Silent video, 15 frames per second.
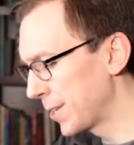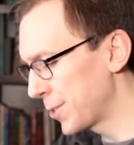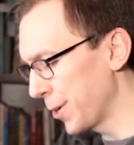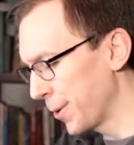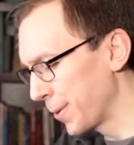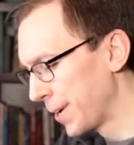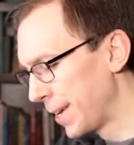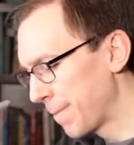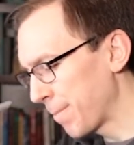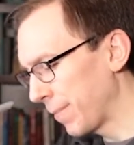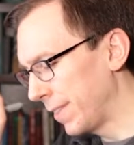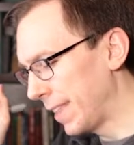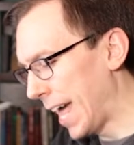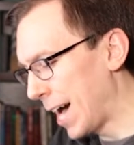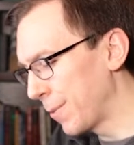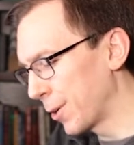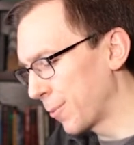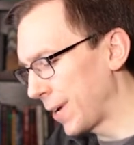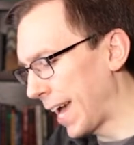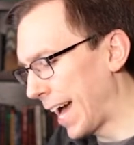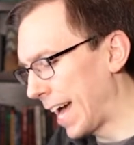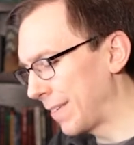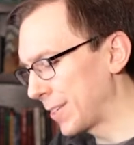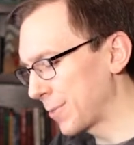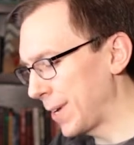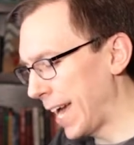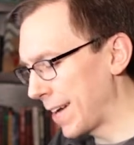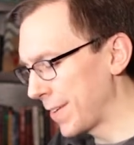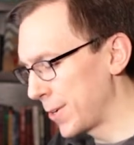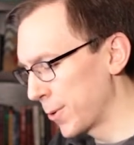So now what we have is
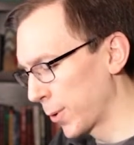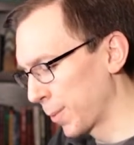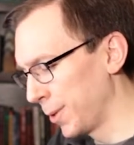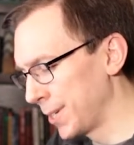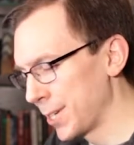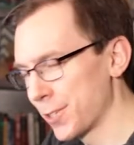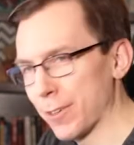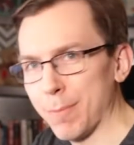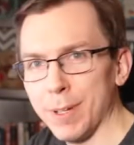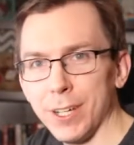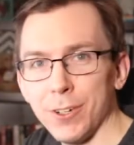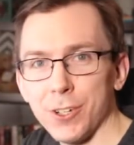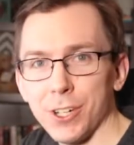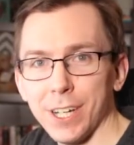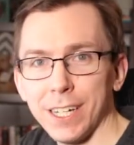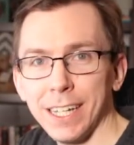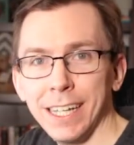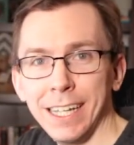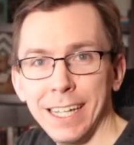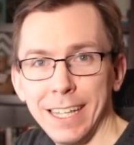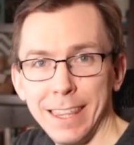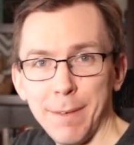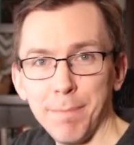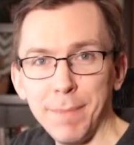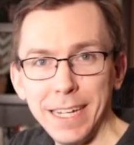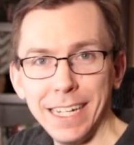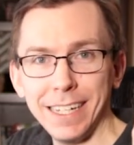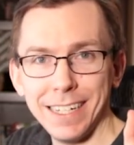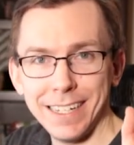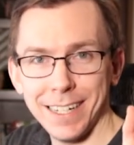we have a normal distribution. The
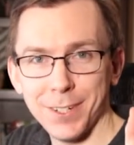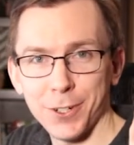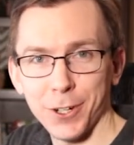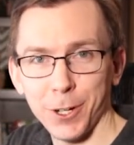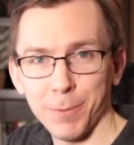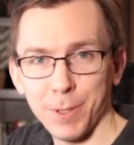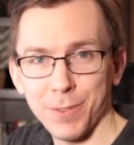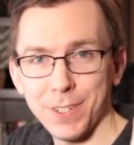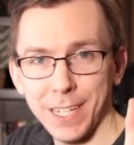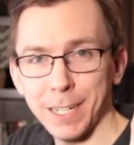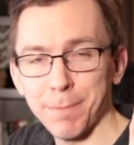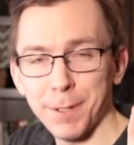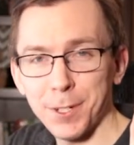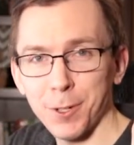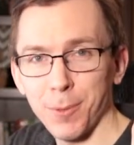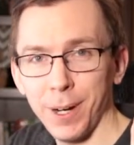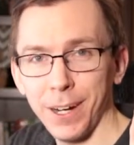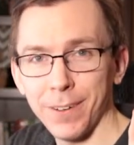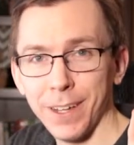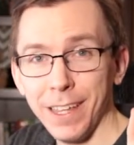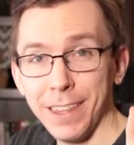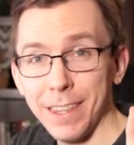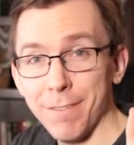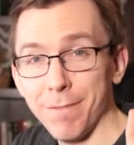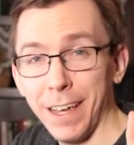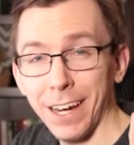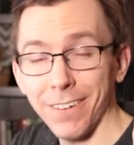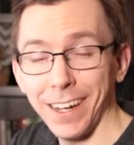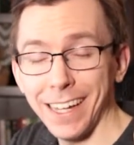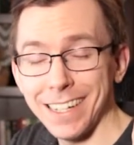mean is in terms of sigma squared. The
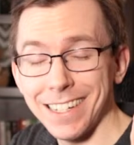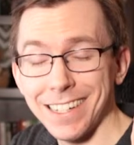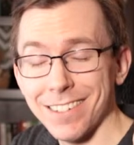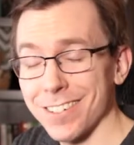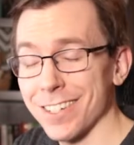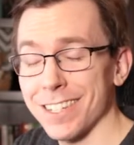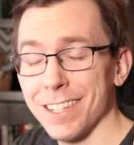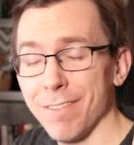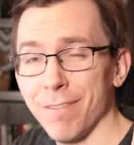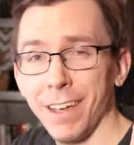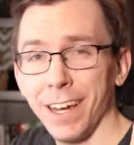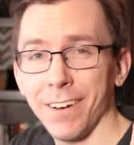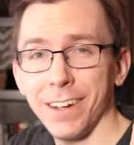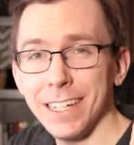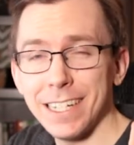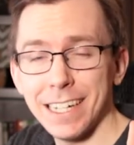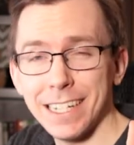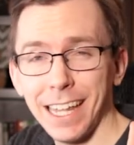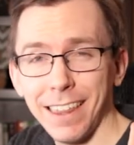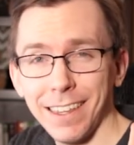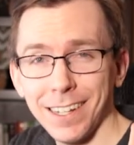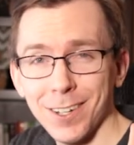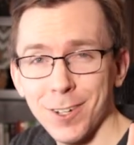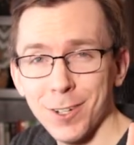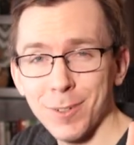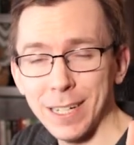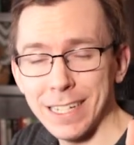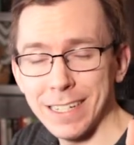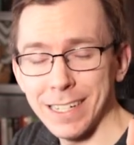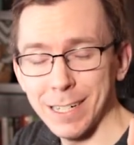variance is just the variance, has nothing to
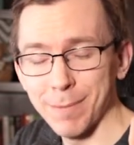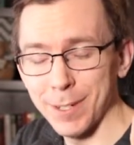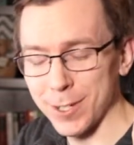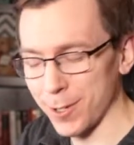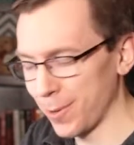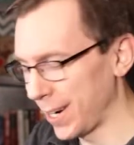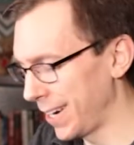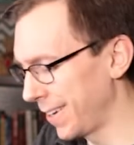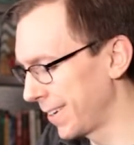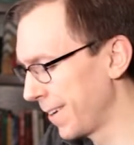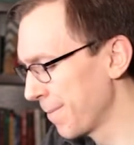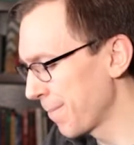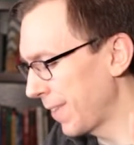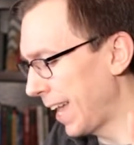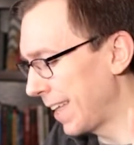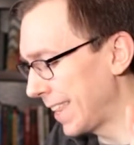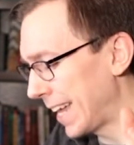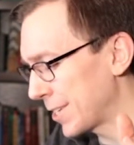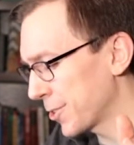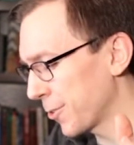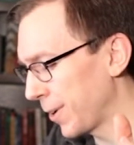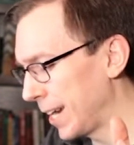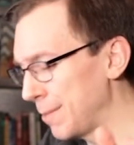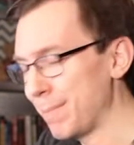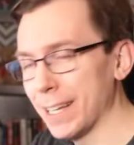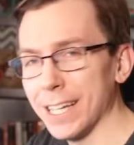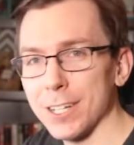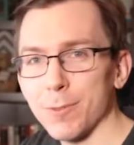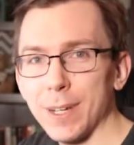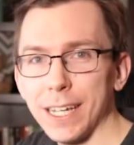do with sigma squared. And that's great
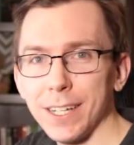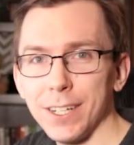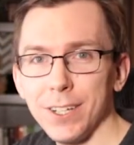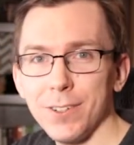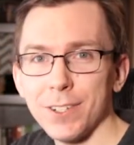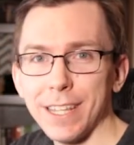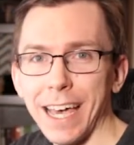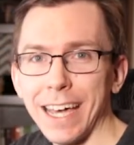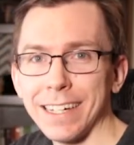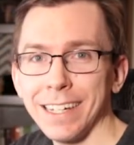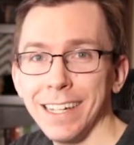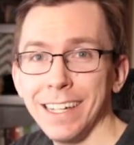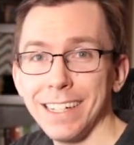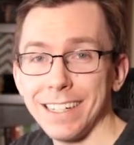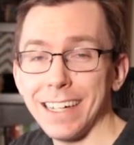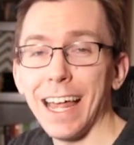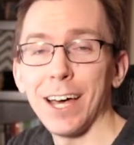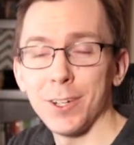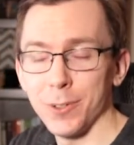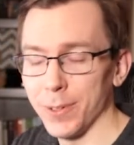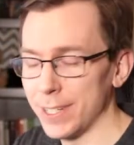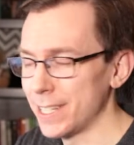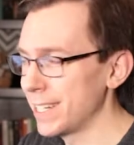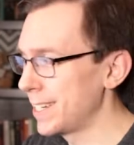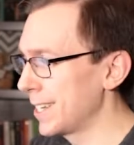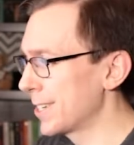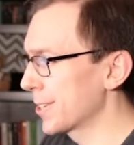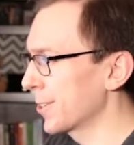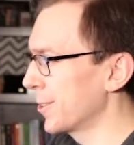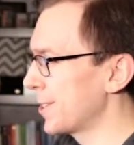because we can use that to now do a
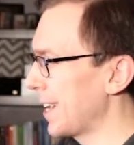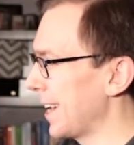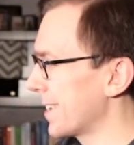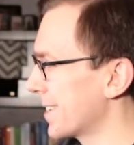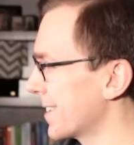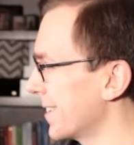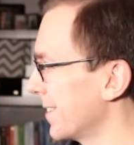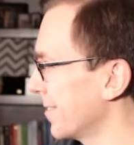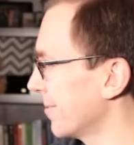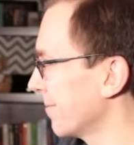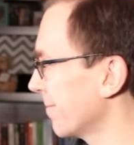statistical test.